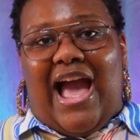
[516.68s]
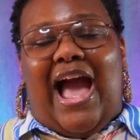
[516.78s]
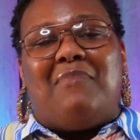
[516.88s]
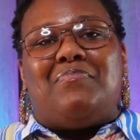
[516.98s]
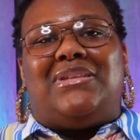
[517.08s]

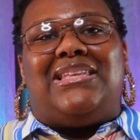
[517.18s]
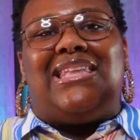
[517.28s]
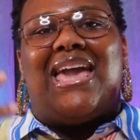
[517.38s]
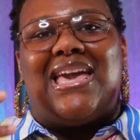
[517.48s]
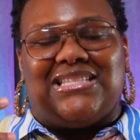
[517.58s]
I'm
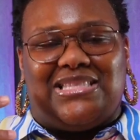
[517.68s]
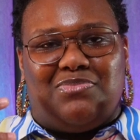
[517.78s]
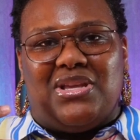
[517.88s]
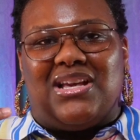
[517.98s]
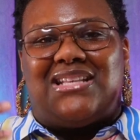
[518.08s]
blessed
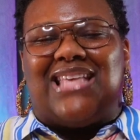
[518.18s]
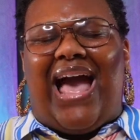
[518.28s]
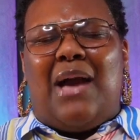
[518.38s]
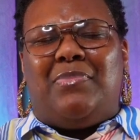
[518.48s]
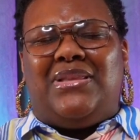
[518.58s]
because
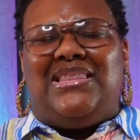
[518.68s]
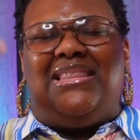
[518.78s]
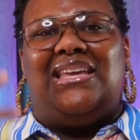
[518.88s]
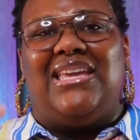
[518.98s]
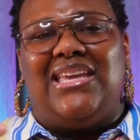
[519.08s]
I
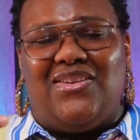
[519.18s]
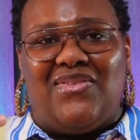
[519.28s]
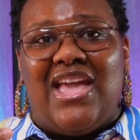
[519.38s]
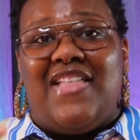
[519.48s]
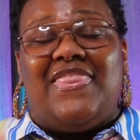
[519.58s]
believe
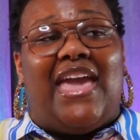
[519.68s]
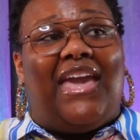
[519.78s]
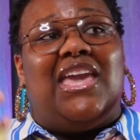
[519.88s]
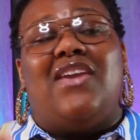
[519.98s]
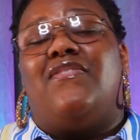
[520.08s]
that
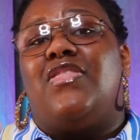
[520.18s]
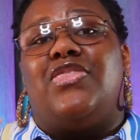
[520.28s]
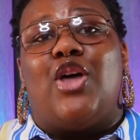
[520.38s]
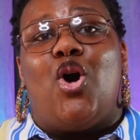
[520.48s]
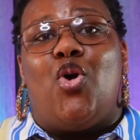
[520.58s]

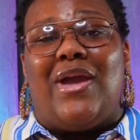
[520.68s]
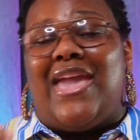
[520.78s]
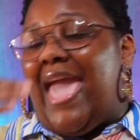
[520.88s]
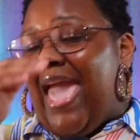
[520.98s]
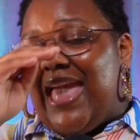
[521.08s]
even though
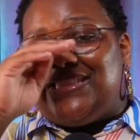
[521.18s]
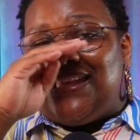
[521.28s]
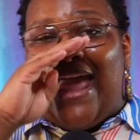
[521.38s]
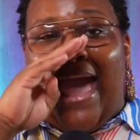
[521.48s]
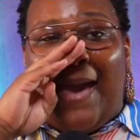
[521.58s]
it
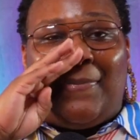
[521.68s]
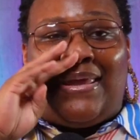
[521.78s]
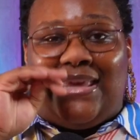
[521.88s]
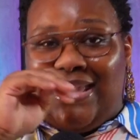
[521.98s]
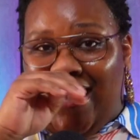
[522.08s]
hasn't
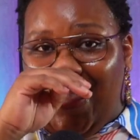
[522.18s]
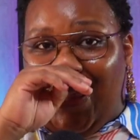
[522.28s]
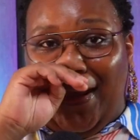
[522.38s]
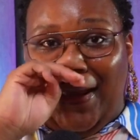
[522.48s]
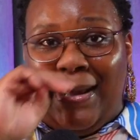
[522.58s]
happened
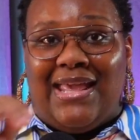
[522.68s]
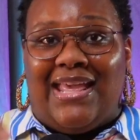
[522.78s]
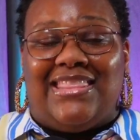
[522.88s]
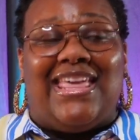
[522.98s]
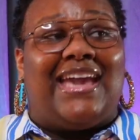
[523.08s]
yet,
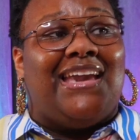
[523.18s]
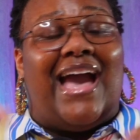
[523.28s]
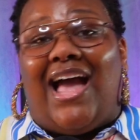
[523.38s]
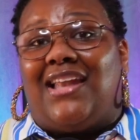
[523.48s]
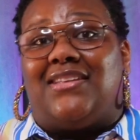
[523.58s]
that
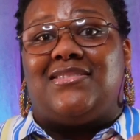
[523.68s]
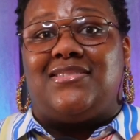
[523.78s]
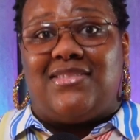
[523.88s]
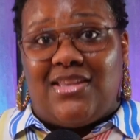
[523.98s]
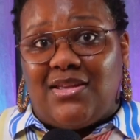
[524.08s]
God is
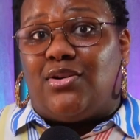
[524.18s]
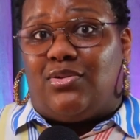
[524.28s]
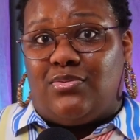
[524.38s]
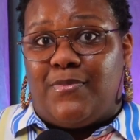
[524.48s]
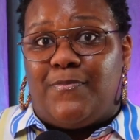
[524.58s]

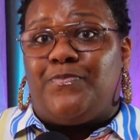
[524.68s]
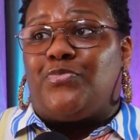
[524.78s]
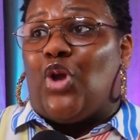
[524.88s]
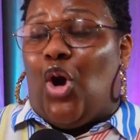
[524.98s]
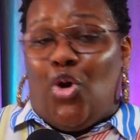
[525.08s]
still
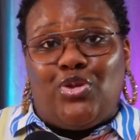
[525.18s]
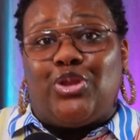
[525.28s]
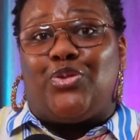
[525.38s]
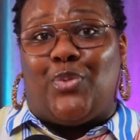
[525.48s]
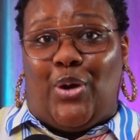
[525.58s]
on
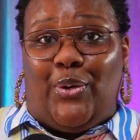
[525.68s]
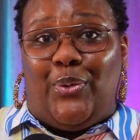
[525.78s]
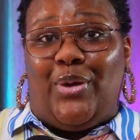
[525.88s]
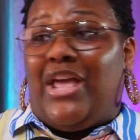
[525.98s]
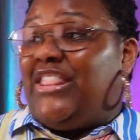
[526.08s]
the throne,
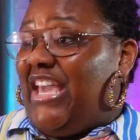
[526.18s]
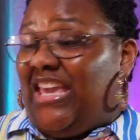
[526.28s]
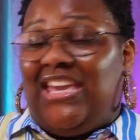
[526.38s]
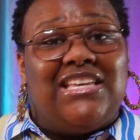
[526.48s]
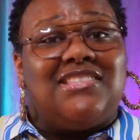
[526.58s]
that
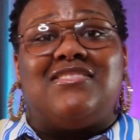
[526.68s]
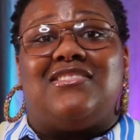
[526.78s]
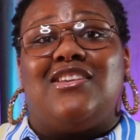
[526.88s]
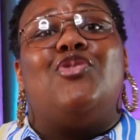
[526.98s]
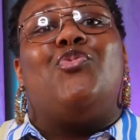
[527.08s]
He is
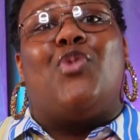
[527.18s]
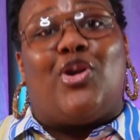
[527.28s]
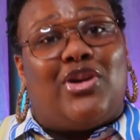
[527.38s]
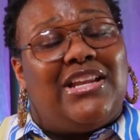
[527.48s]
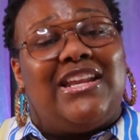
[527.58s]
still
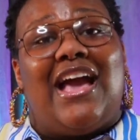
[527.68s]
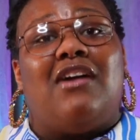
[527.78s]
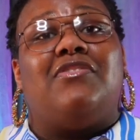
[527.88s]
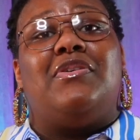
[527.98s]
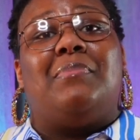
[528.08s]
working it
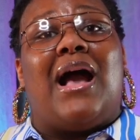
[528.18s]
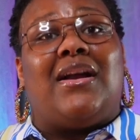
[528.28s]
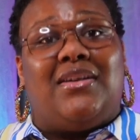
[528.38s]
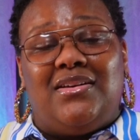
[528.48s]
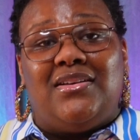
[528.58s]
out for my
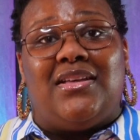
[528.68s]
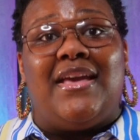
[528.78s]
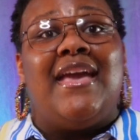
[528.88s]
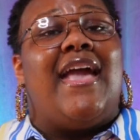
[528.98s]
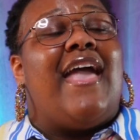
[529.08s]
good,
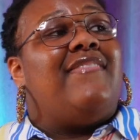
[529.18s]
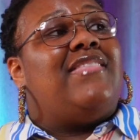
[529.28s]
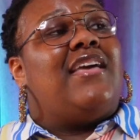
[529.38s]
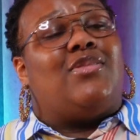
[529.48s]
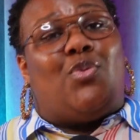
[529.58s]
and
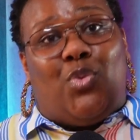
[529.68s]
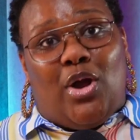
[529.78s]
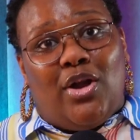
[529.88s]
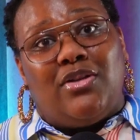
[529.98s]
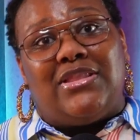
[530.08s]
that the
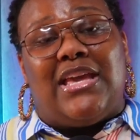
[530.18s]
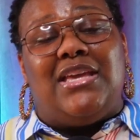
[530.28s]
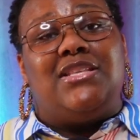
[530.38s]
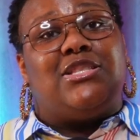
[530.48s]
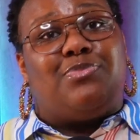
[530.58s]
word that
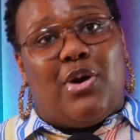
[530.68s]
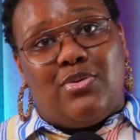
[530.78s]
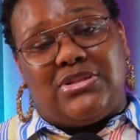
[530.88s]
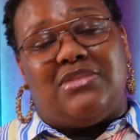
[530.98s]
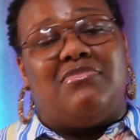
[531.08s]
He
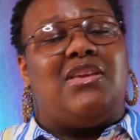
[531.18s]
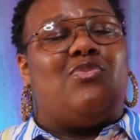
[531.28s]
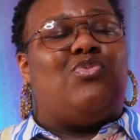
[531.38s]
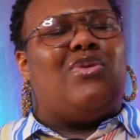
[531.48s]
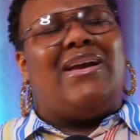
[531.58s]
spoke to me
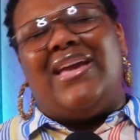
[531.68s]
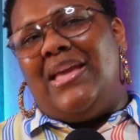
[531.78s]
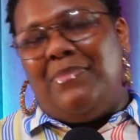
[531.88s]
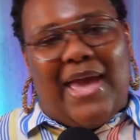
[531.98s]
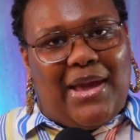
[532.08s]

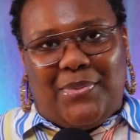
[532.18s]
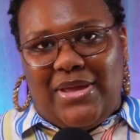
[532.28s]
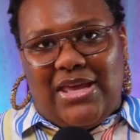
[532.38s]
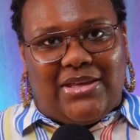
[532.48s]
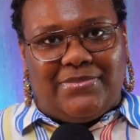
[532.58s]
way back
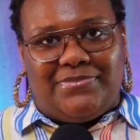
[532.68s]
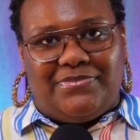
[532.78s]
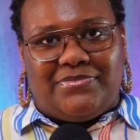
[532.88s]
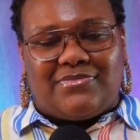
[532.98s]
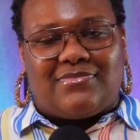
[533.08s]
when,
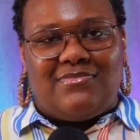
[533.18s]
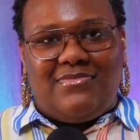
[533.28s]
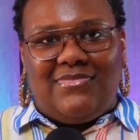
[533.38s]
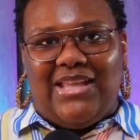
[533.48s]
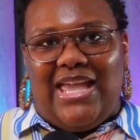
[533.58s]

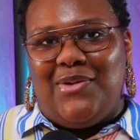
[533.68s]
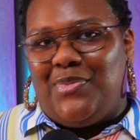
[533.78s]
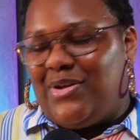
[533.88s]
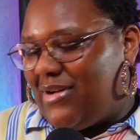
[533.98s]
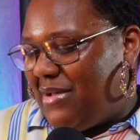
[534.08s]
it
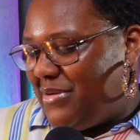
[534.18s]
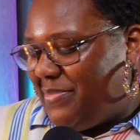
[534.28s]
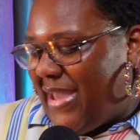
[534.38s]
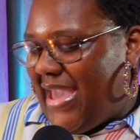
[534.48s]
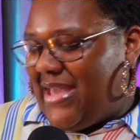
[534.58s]
will come to
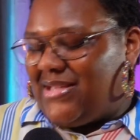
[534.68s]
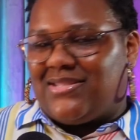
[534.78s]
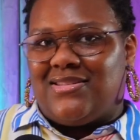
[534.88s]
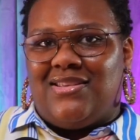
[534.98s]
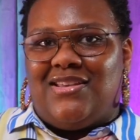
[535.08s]

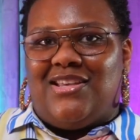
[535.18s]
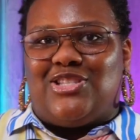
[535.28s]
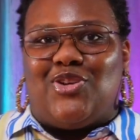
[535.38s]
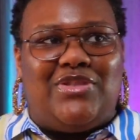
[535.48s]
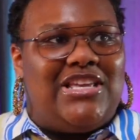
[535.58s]
pass.
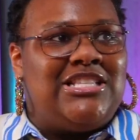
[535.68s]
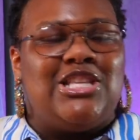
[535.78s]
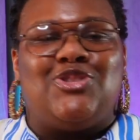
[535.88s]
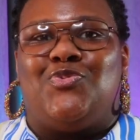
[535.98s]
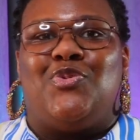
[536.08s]
So, this
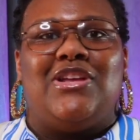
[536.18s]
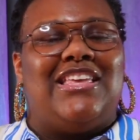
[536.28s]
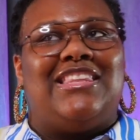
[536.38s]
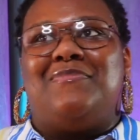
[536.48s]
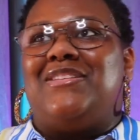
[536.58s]
is really,
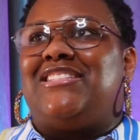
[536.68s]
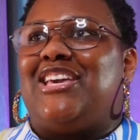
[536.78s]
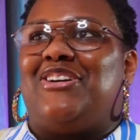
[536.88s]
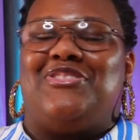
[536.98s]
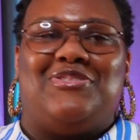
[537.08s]
let me
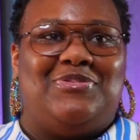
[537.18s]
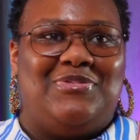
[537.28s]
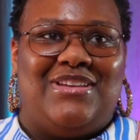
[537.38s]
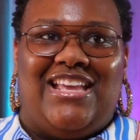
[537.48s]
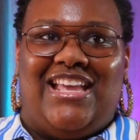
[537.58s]
tell you,
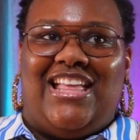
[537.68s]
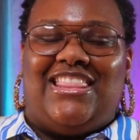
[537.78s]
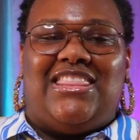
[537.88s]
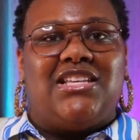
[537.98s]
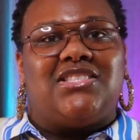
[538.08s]

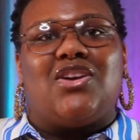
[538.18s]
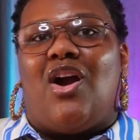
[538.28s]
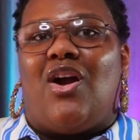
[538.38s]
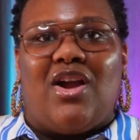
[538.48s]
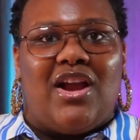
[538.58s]
this
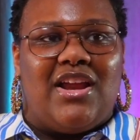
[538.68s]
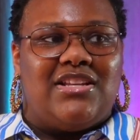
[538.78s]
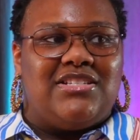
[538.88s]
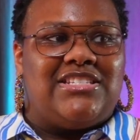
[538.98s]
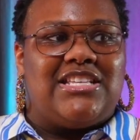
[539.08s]
card
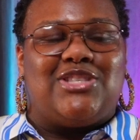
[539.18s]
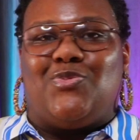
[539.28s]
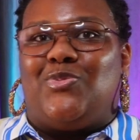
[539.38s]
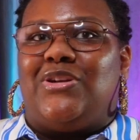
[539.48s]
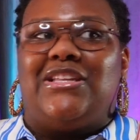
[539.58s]
just
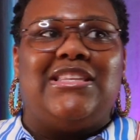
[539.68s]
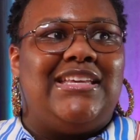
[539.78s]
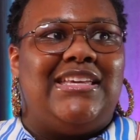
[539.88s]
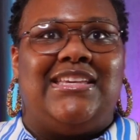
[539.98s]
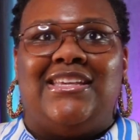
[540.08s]

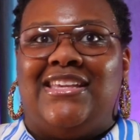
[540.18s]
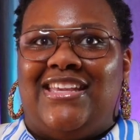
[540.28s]
really